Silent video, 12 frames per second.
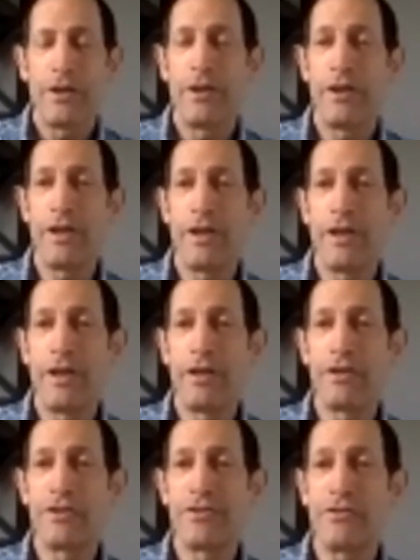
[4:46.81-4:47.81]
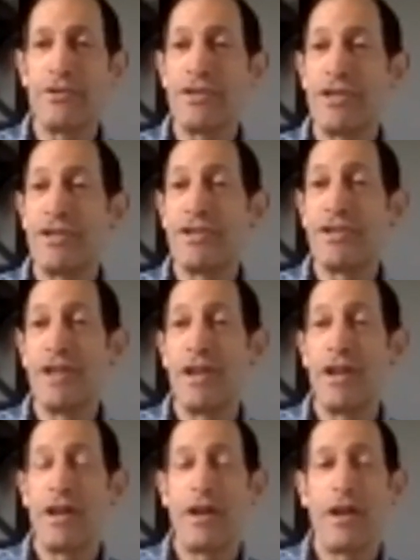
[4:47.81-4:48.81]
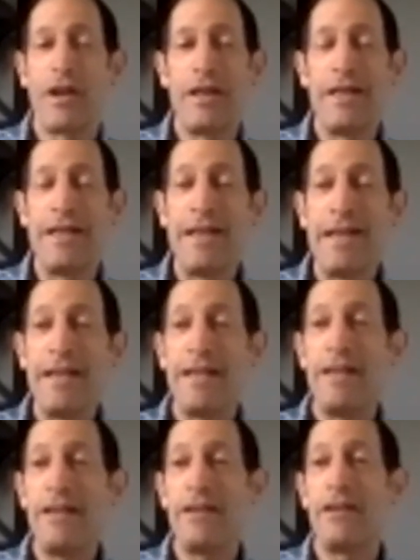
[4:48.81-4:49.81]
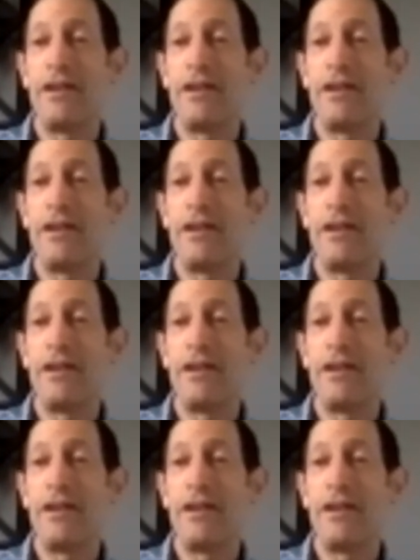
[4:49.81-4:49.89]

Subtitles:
The surgeons need